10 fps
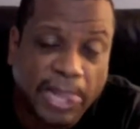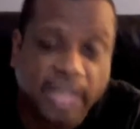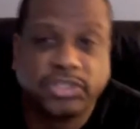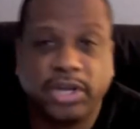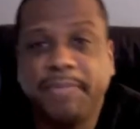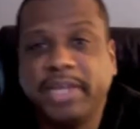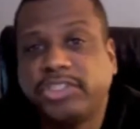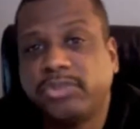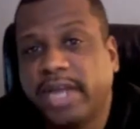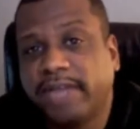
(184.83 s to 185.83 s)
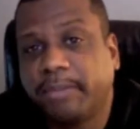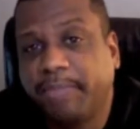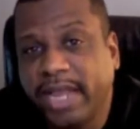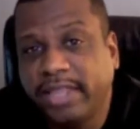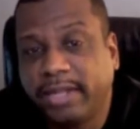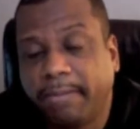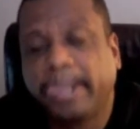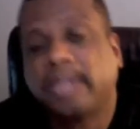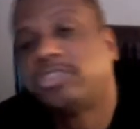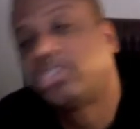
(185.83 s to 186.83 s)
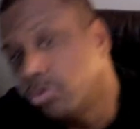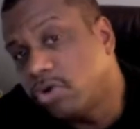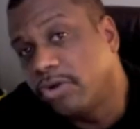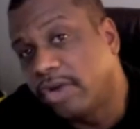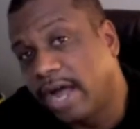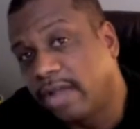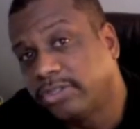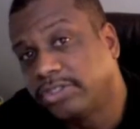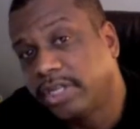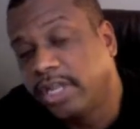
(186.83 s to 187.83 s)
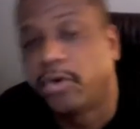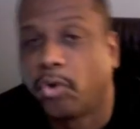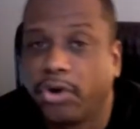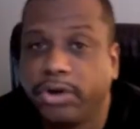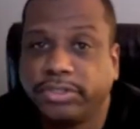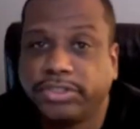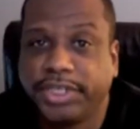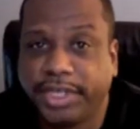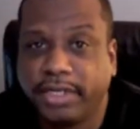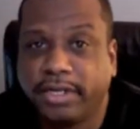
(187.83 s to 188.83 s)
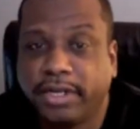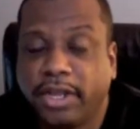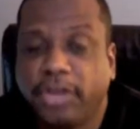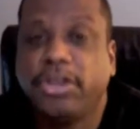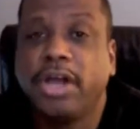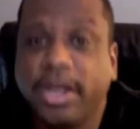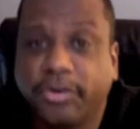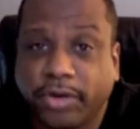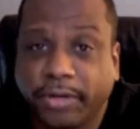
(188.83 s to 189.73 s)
So that means you would have to pay them $200 in order to get your 100.